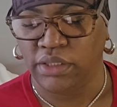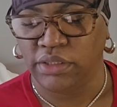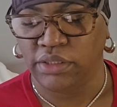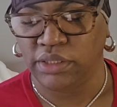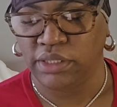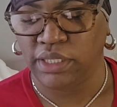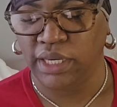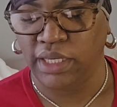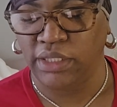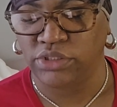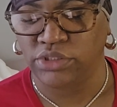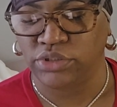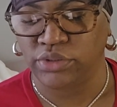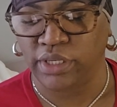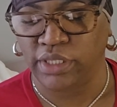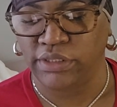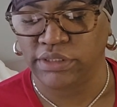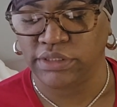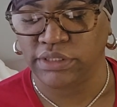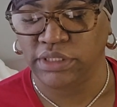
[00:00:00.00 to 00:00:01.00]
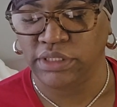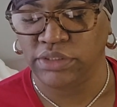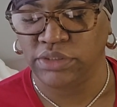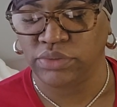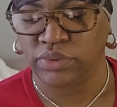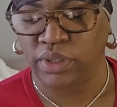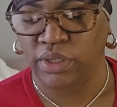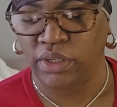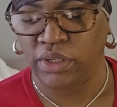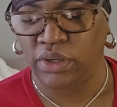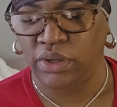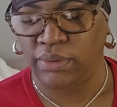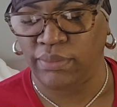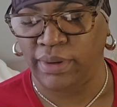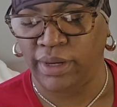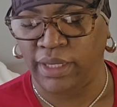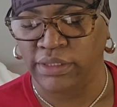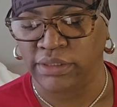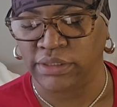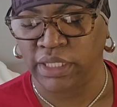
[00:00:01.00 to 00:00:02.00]
to get dressed, he's gonna come
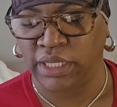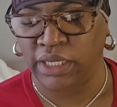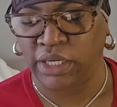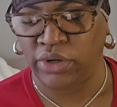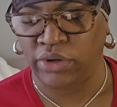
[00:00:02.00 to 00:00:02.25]
and take